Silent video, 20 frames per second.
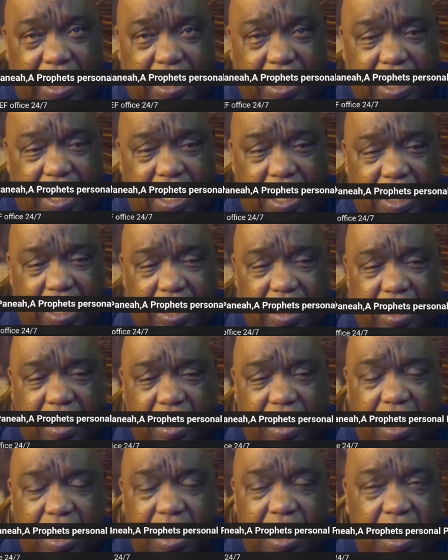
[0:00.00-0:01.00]
to that, huh?
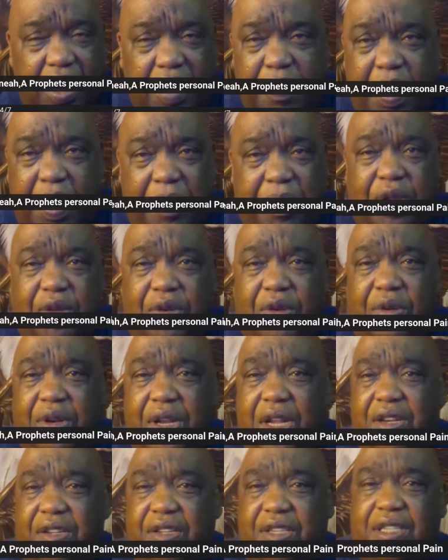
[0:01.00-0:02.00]
Maybe you don't
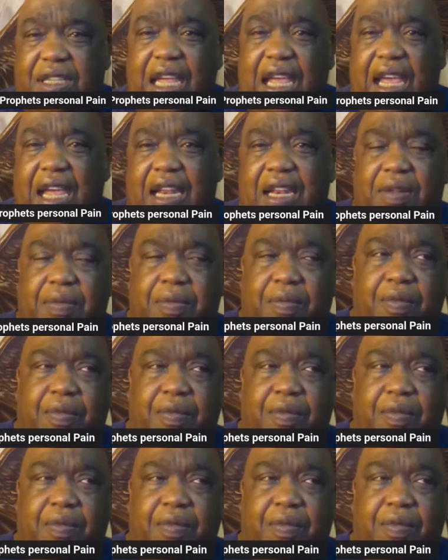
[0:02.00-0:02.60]
understand